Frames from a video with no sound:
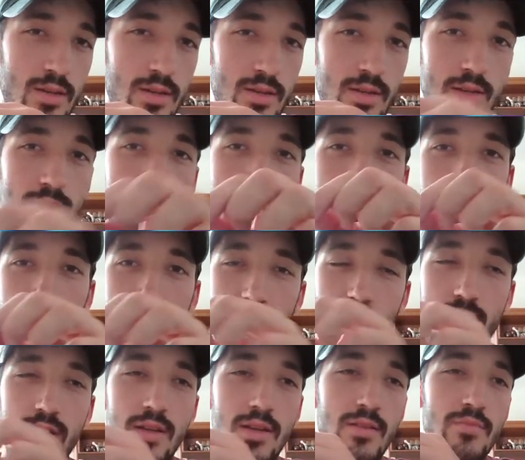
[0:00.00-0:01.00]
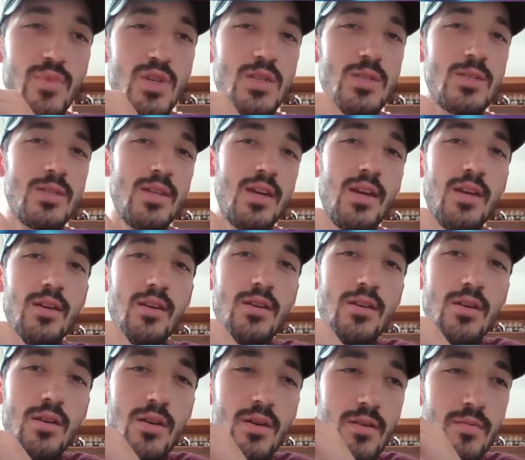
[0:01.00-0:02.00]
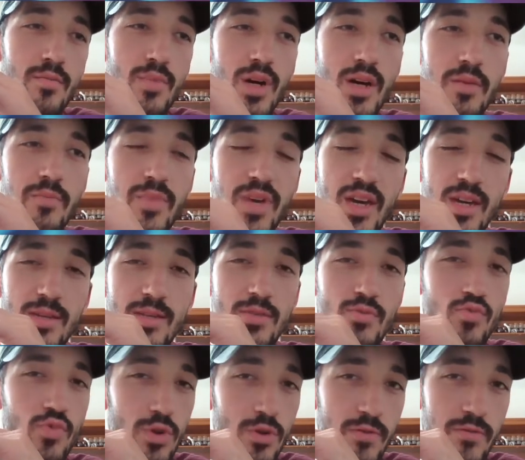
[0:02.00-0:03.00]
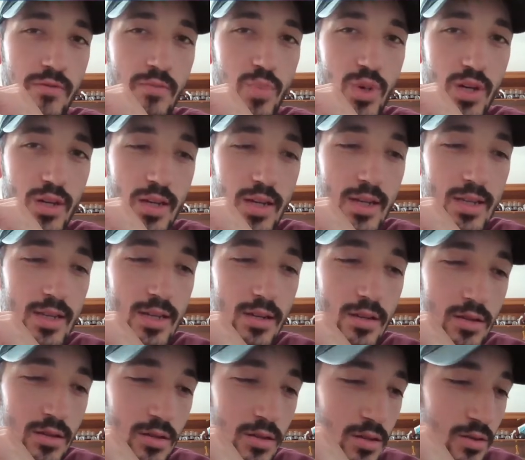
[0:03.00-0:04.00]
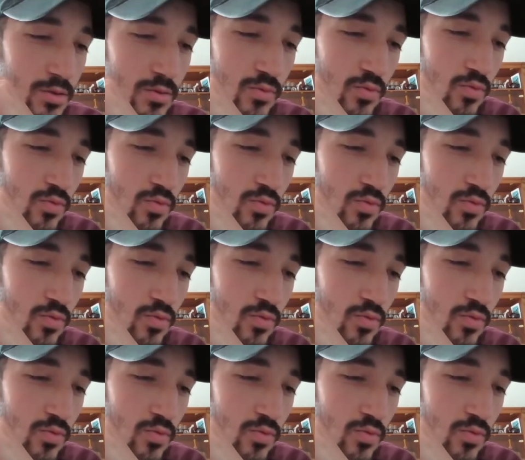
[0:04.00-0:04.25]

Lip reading: This is actually a mistake by Masked Wolf, but he didn't